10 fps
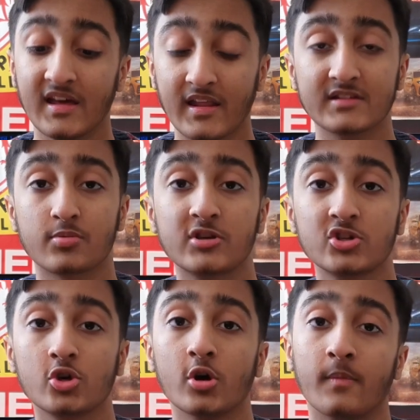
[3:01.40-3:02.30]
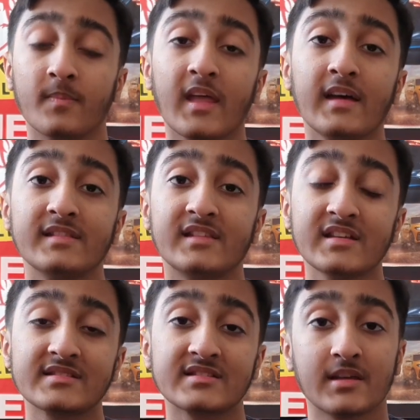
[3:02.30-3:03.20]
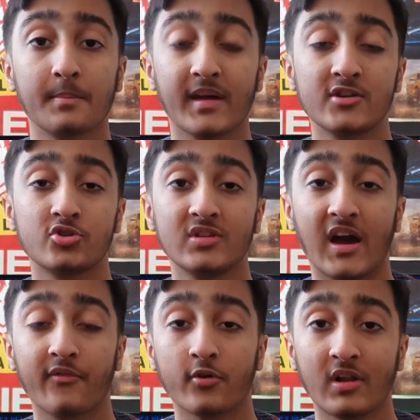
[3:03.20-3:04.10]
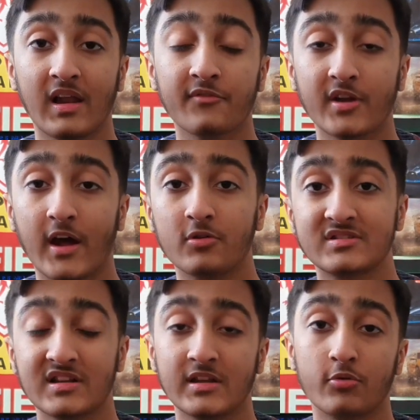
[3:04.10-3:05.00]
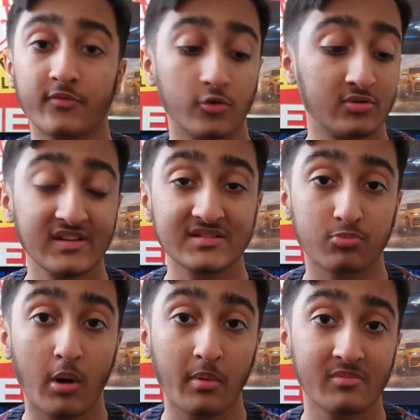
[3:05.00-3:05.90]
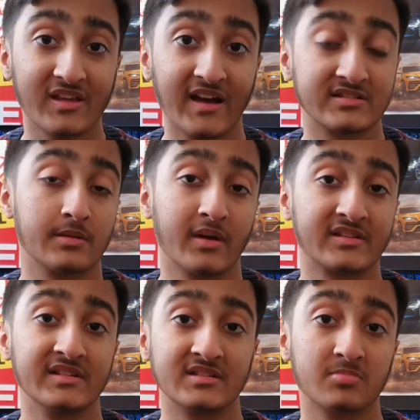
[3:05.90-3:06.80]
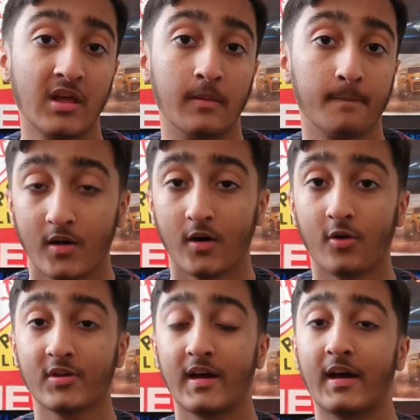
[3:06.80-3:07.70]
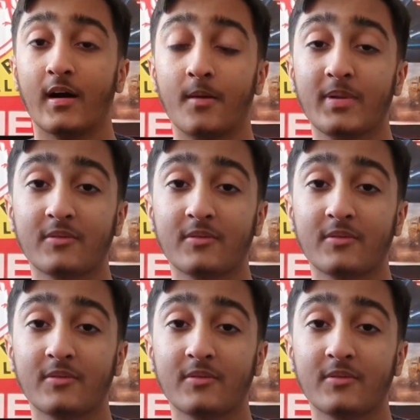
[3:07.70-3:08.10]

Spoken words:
that's pretty good. This, compared to the iPhone 11 I recently reviewed, this probably has the better display. Oh yeah, a big